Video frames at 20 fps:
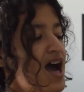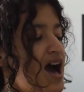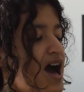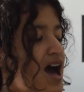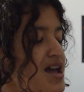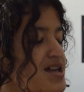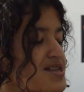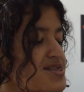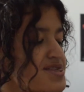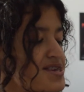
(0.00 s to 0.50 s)

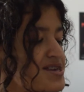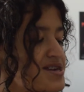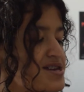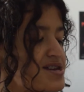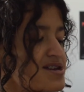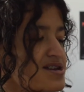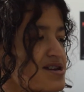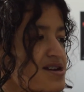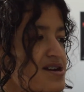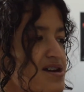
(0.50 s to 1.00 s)
I
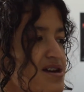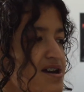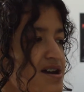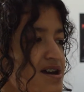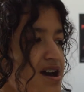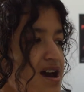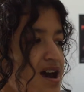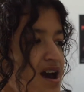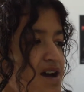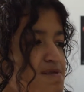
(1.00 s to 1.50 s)
think
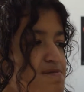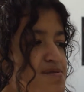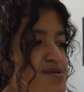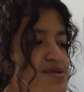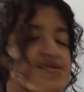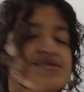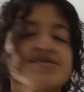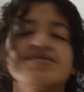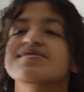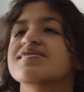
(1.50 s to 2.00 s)
I
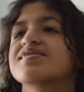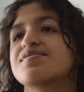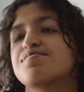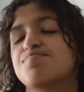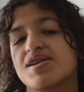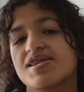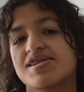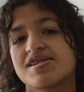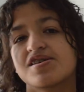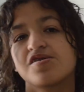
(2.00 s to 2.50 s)
was
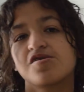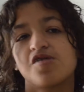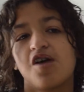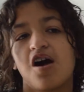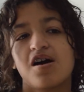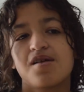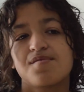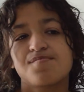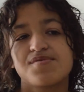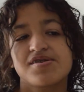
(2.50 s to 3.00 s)
expecting a
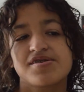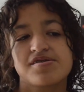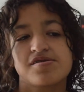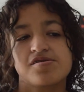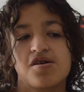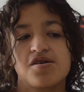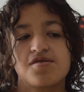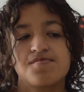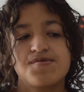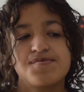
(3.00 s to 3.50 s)
lot because a
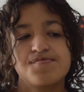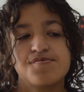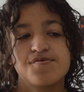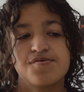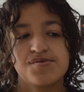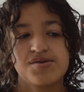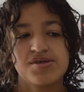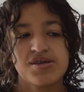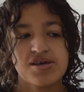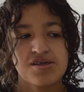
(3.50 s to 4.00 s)
lot of
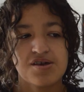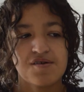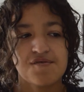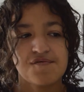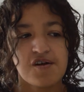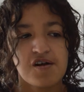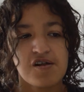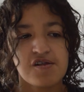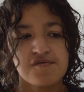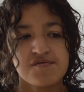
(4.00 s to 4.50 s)
people really
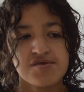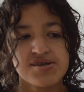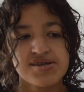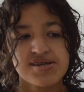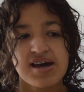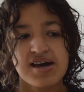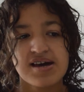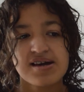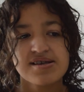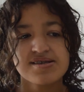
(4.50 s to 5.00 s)
love Oliver
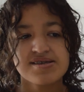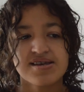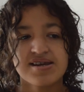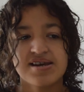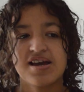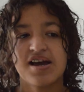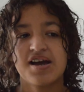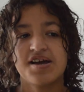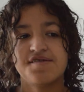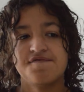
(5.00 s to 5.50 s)
Sacks, and
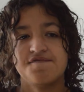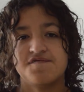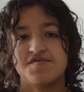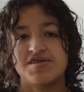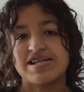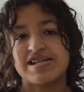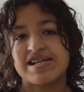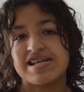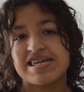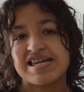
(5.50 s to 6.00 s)
I kind
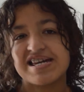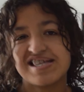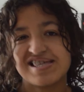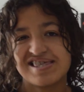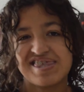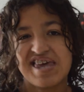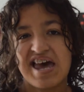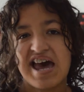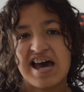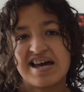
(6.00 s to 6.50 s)
of didn't
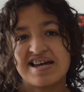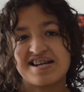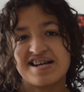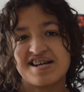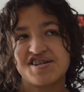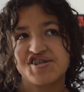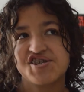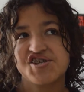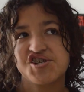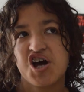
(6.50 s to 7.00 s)
get that.
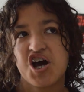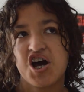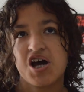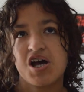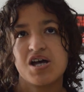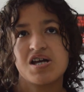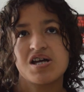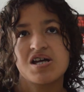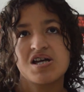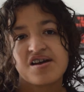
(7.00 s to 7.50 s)
I just
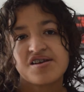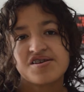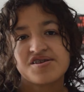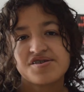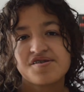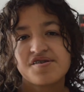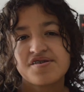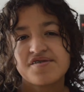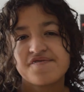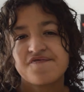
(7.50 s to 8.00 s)
got
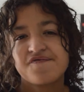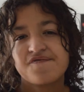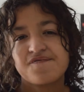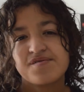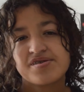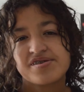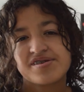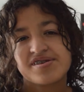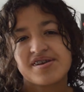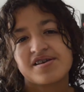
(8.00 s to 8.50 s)

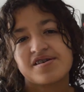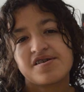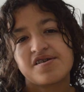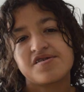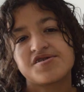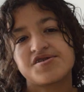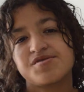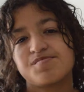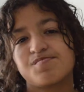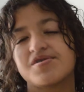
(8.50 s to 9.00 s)
a
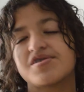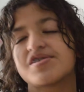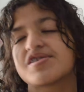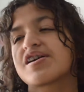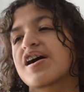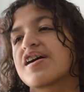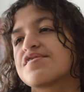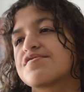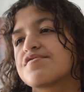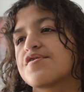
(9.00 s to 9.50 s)
psychology
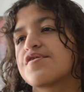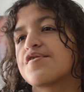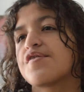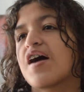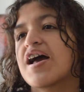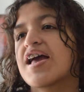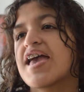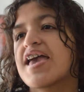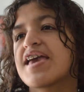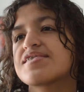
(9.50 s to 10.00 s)
book. I don't know.
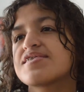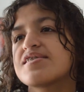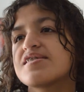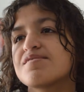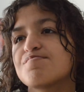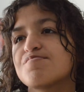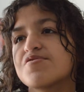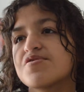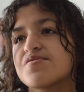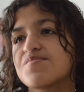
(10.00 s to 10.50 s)
I hate
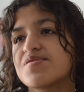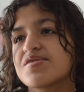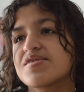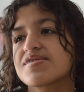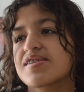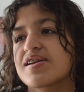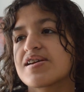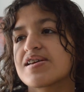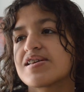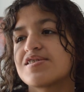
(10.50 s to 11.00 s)
this book
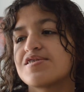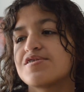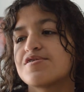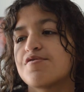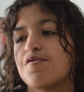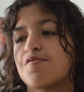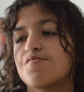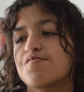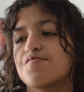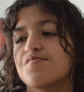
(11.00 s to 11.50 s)
because
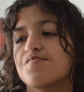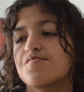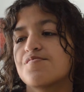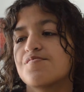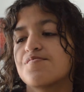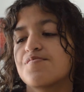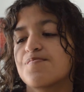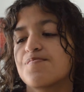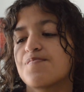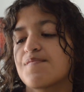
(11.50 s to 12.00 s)

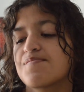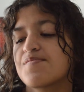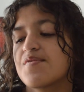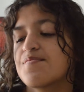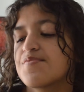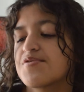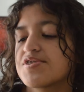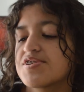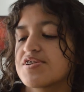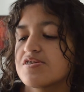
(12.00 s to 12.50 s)
I'm
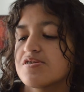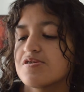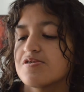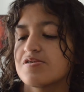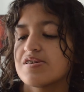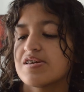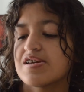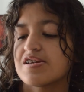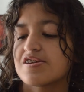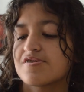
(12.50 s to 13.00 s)
not
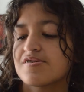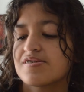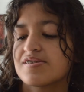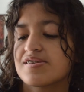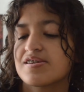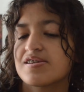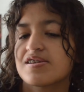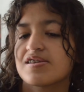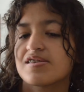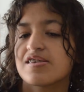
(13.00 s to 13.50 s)
particularly
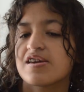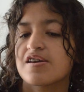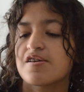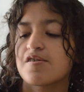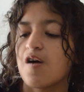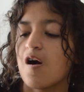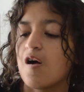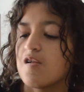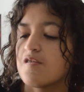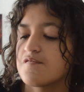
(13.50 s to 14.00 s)
interested in
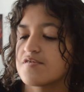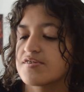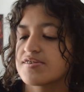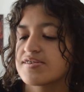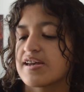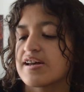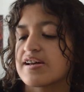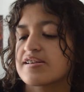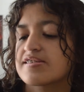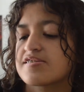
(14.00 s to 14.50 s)
Oliver
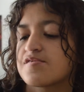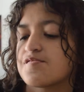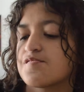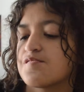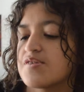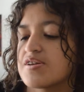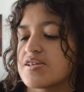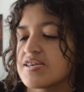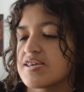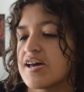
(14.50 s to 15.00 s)
Sacks and
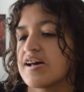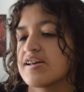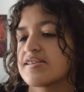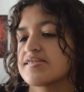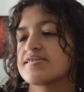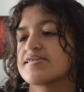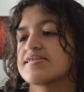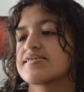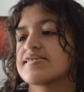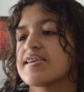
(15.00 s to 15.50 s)
what he
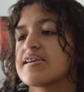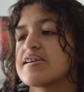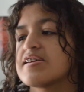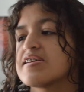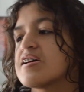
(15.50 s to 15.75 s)
has to say.